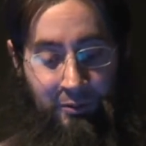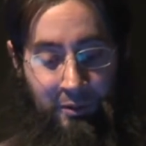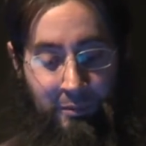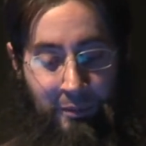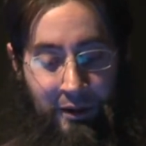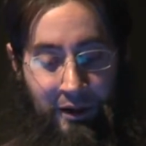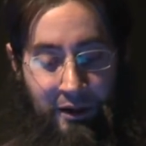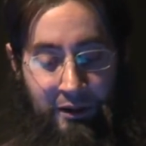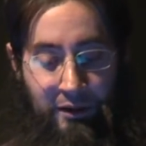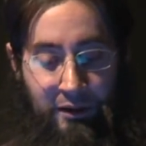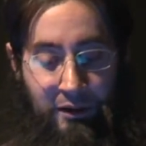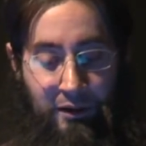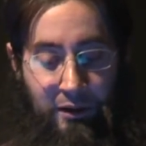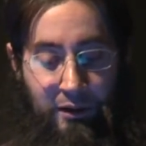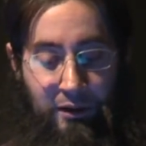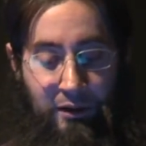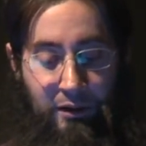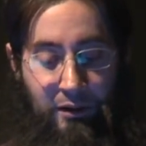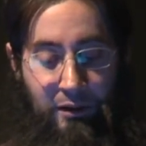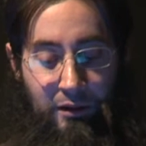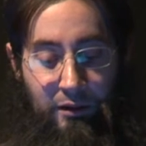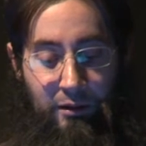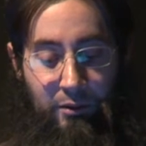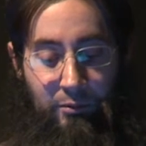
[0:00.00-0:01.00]

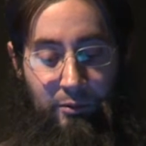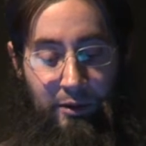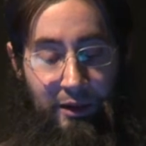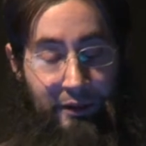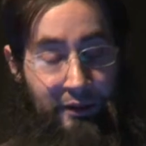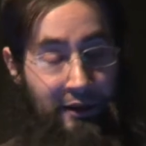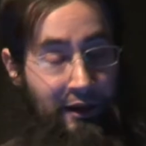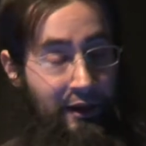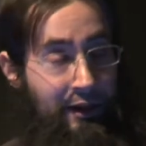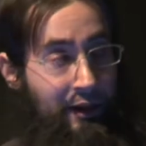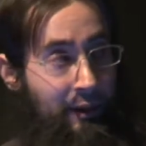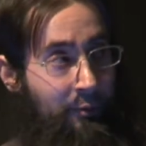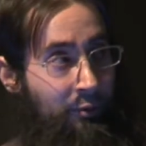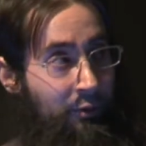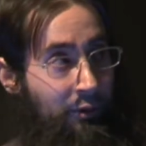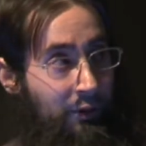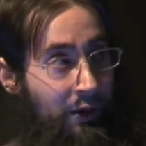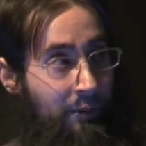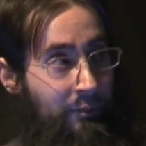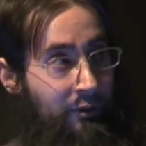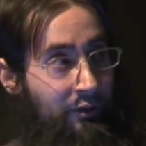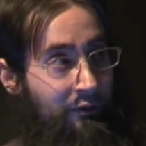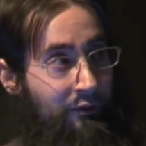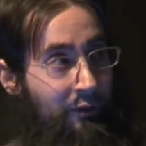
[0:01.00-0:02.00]
We had the AI
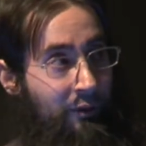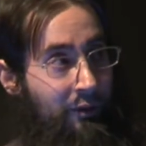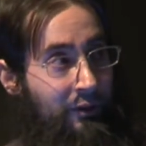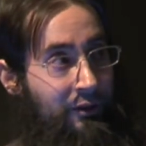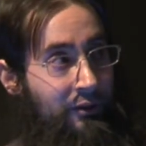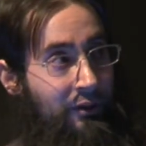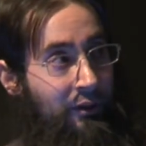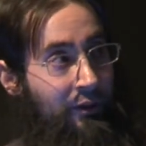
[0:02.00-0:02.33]
programmers focus